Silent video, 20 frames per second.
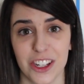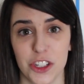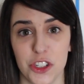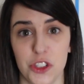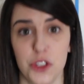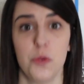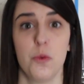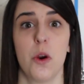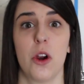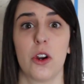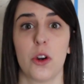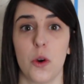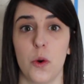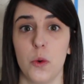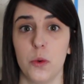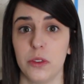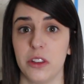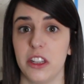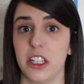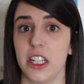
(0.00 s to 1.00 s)
You are
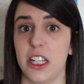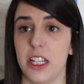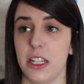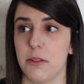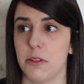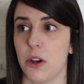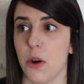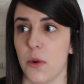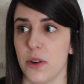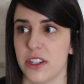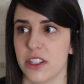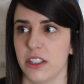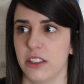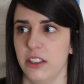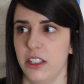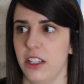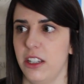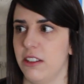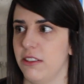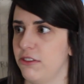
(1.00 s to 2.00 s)
only going to
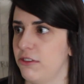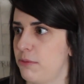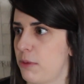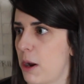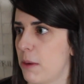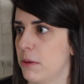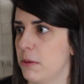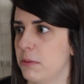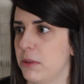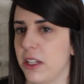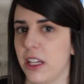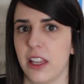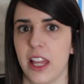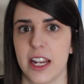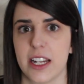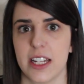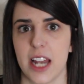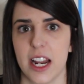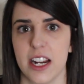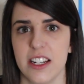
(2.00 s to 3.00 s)
live probably
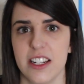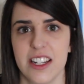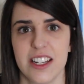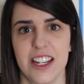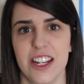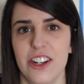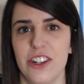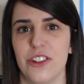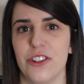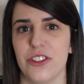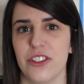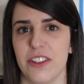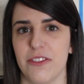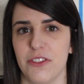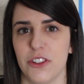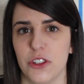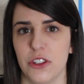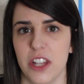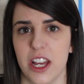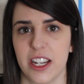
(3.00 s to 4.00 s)
like 90 years
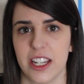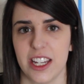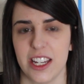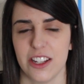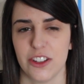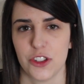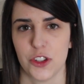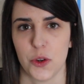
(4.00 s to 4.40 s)
if you're lucky,